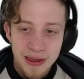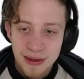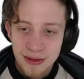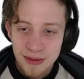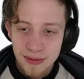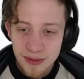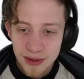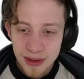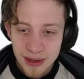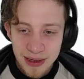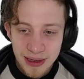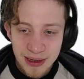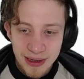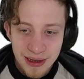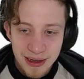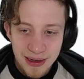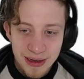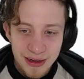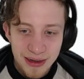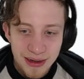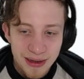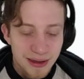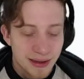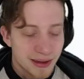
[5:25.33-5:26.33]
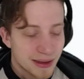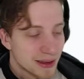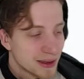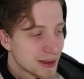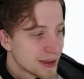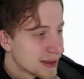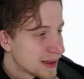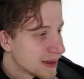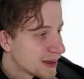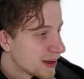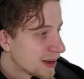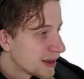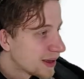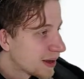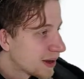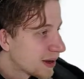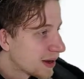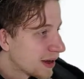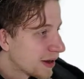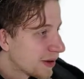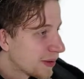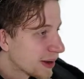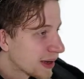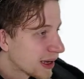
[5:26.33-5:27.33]
we can
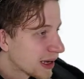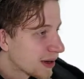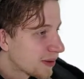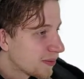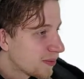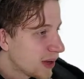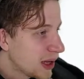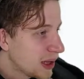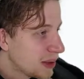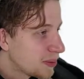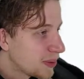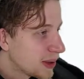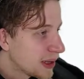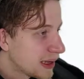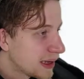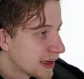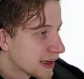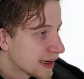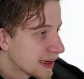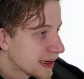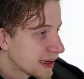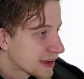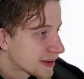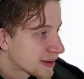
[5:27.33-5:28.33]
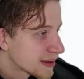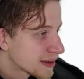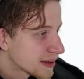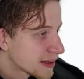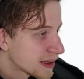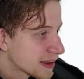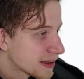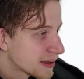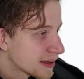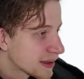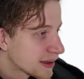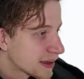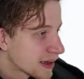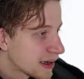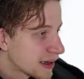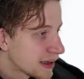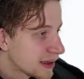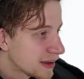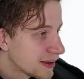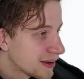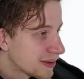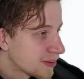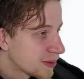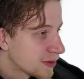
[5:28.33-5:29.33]
maybe re-exercise that
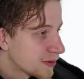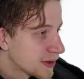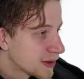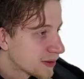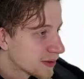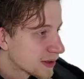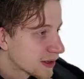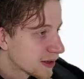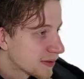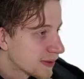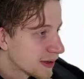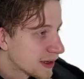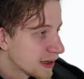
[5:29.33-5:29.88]
right and move it to someone